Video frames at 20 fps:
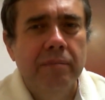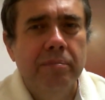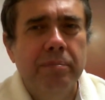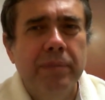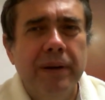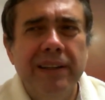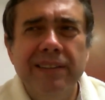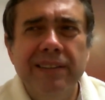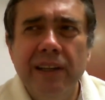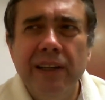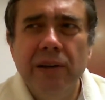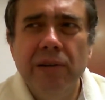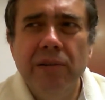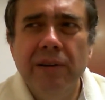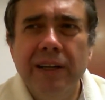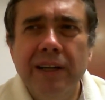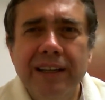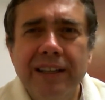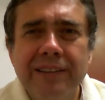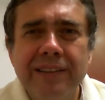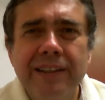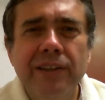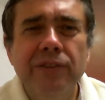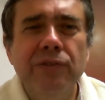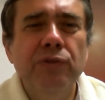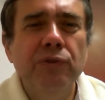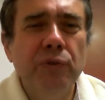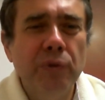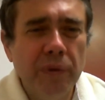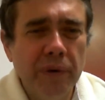particularly the
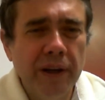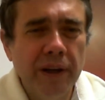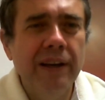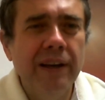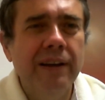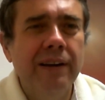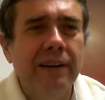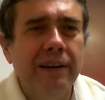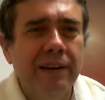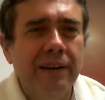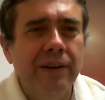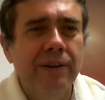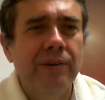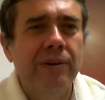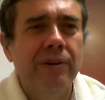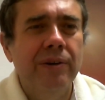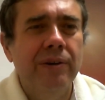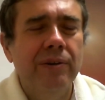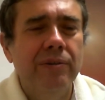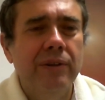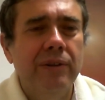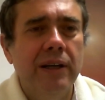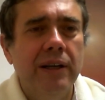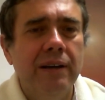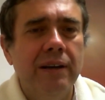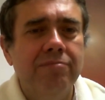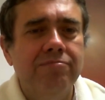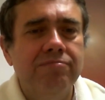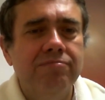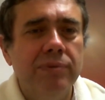three,
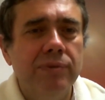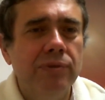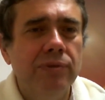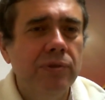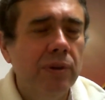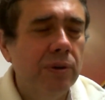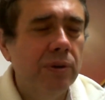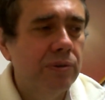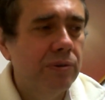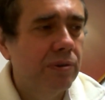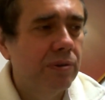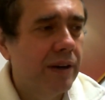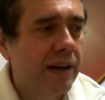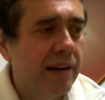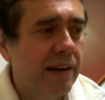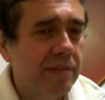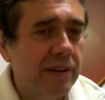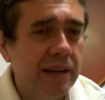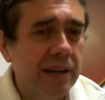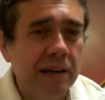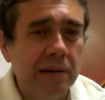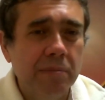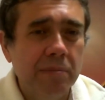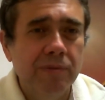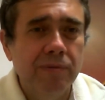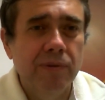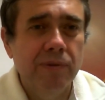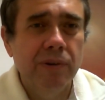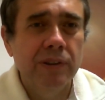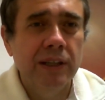the souls who have come
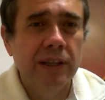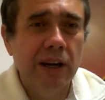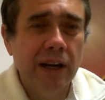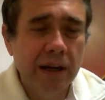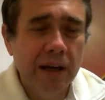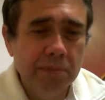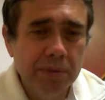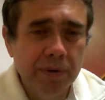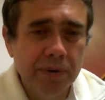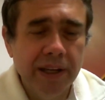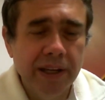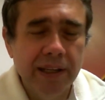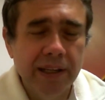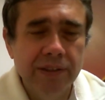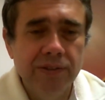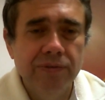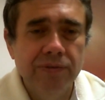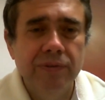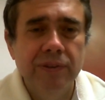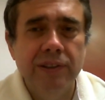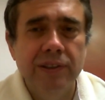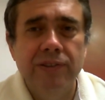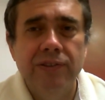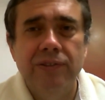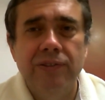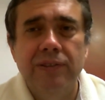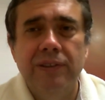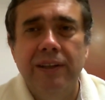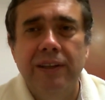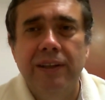for the copper age
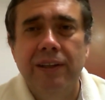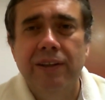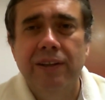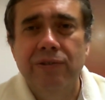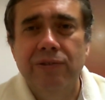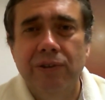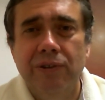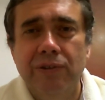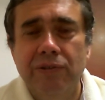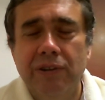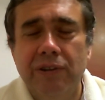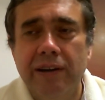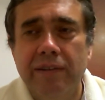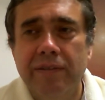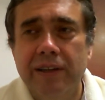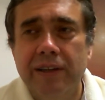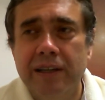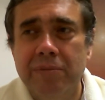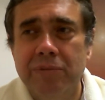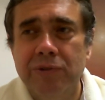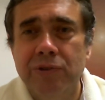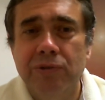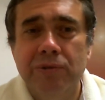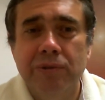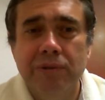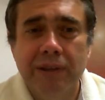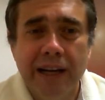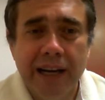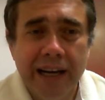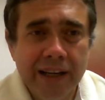first, souls who have come
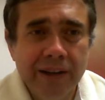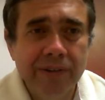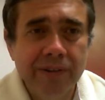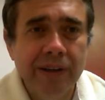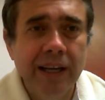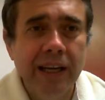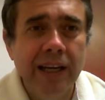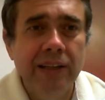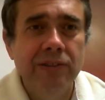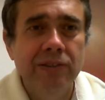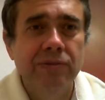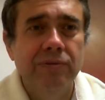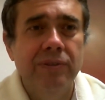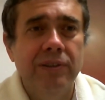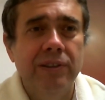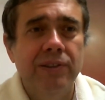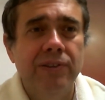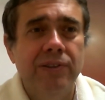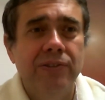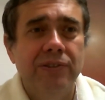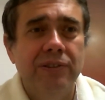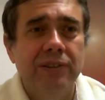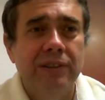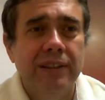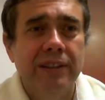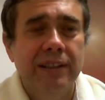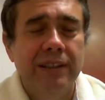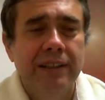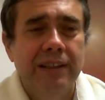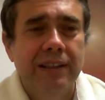to iron age first,
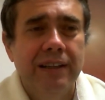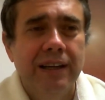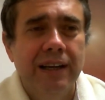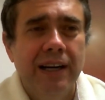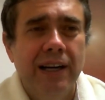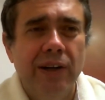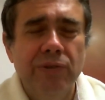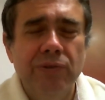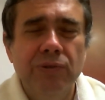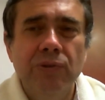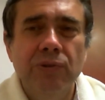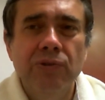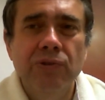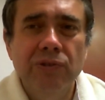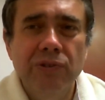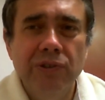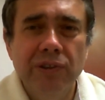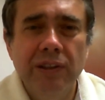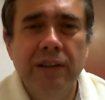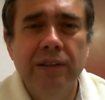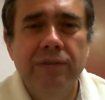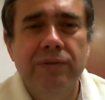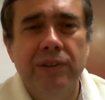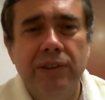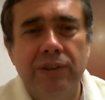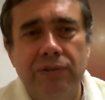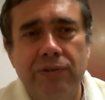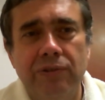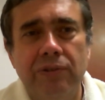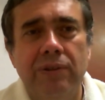how to serve
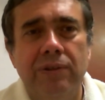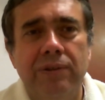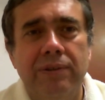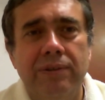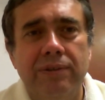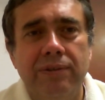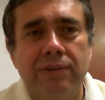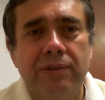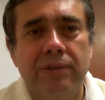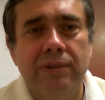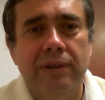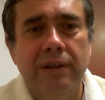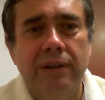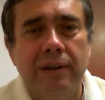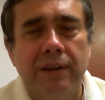these souls.